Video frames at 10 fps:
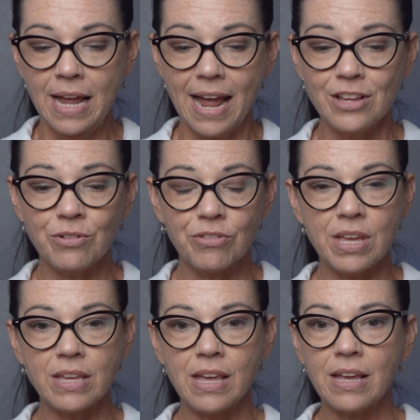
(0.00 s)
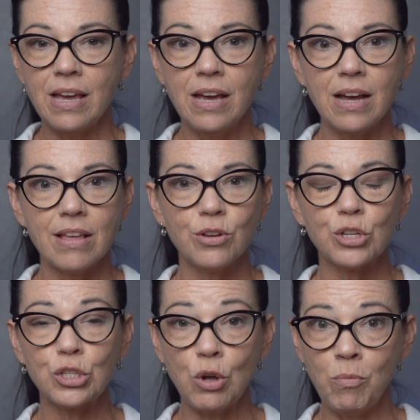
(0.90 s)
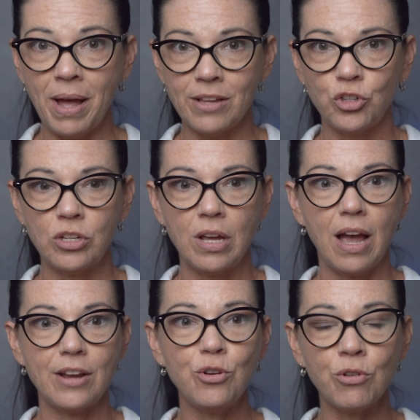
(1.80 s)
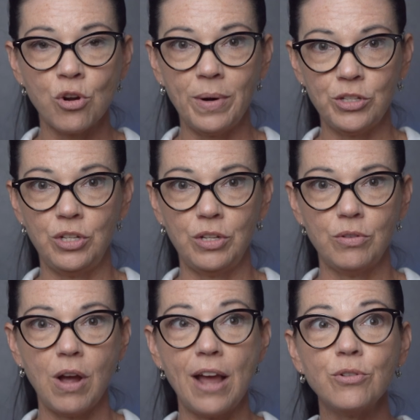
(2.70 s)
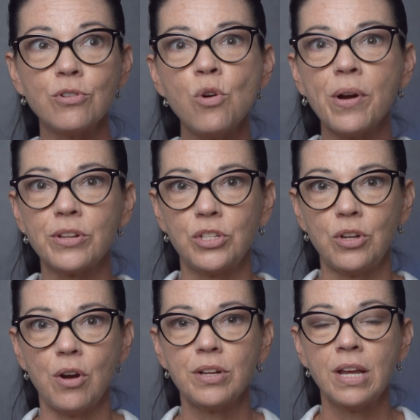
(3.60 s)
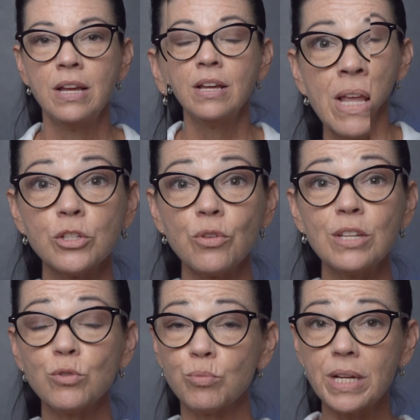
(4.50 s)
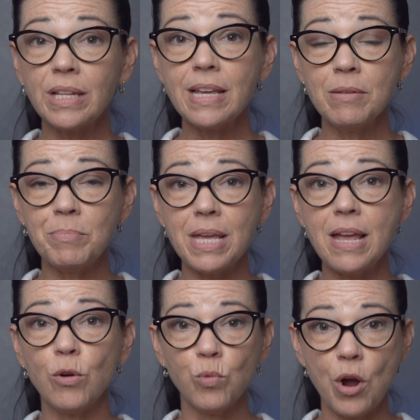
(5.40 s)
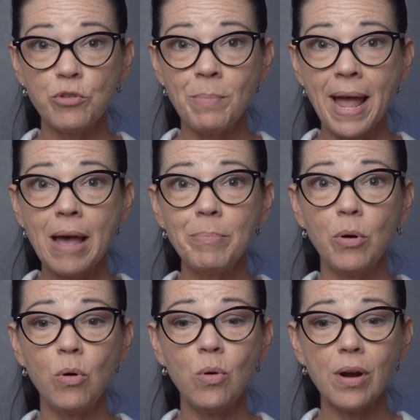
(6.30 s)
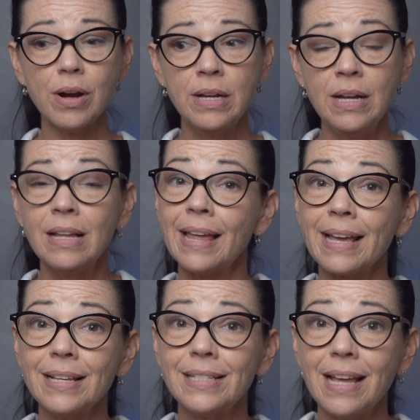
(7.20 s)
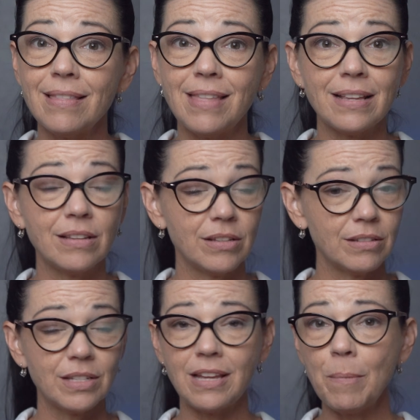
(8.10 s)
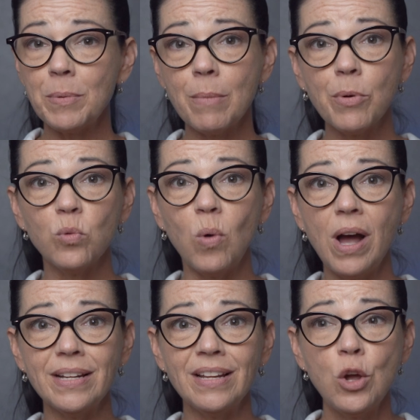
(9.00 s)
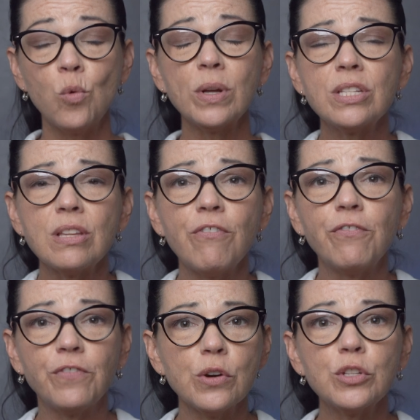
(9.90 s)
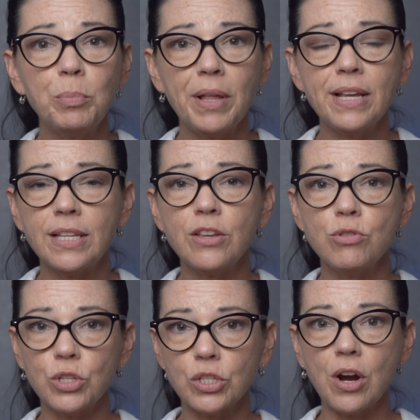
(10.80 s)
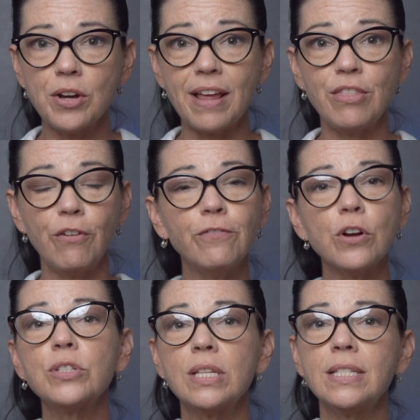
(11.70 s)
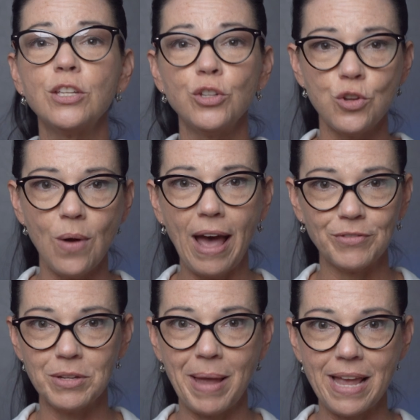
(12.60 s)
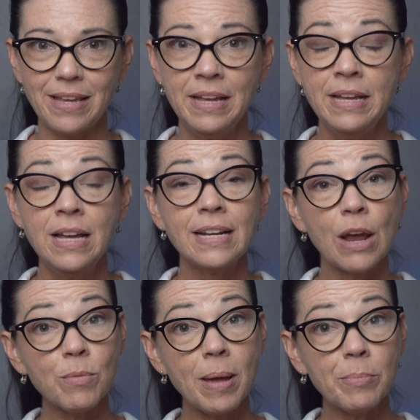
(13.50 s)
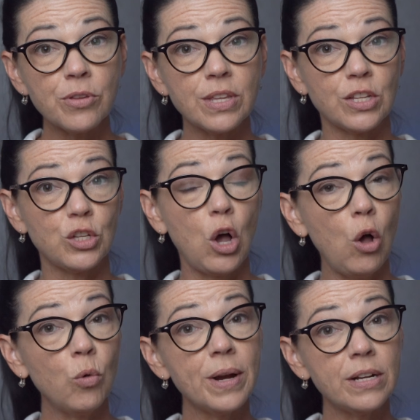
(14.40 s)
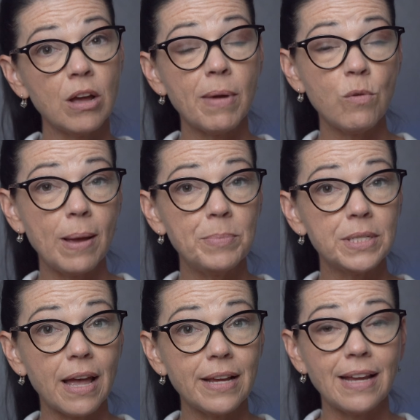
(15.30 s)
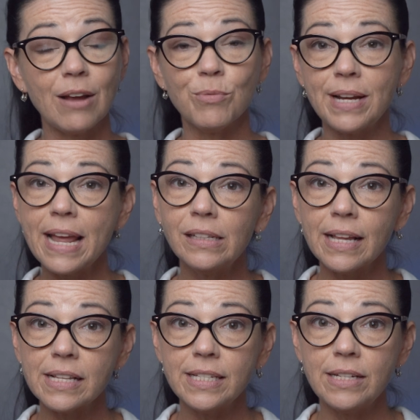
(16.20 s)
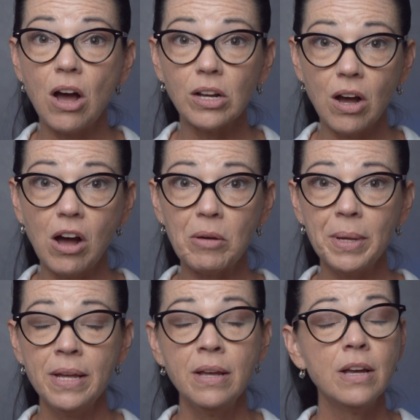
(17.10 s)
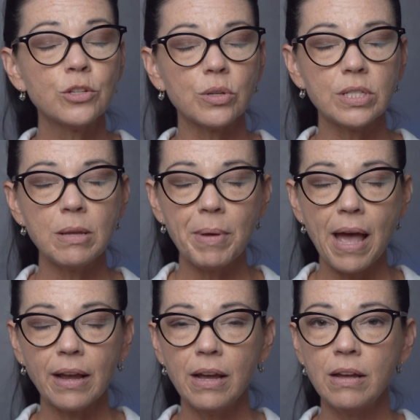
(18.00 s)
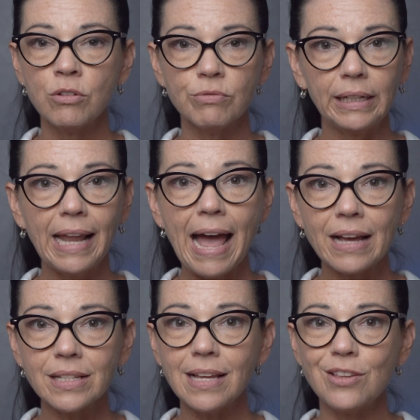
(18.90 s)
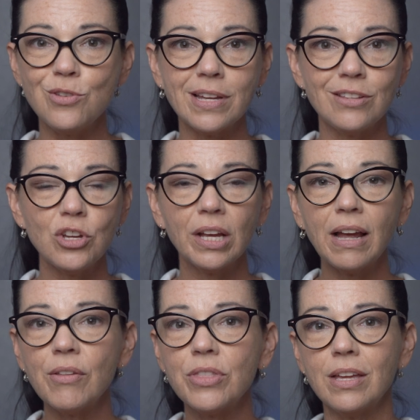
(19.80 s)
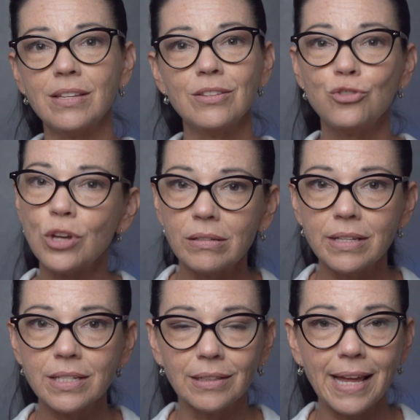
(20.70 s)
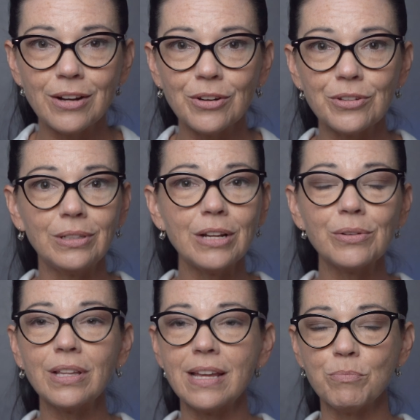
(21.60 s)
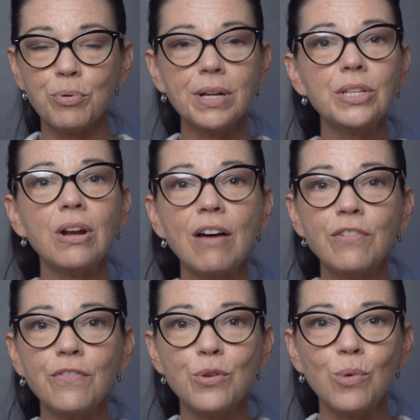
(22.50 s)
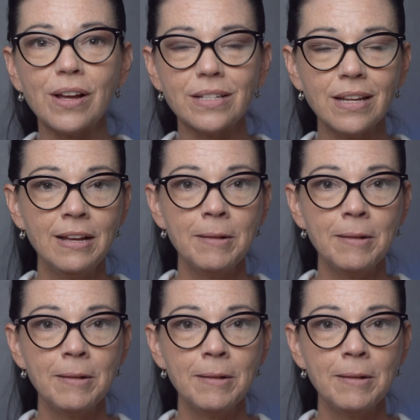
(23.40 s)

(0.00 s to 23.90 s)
and you're thinking, there's so much. I don't know what to do. I don't know where to start. So this really can be a roadmap, or like I said, that step number one. What's the first place that you start and the first decision you have to make? Now remember, this is all written on my website at reneeclancy.com. So sit back, relax, and you can check out the checklist later. You literally can print it off if you want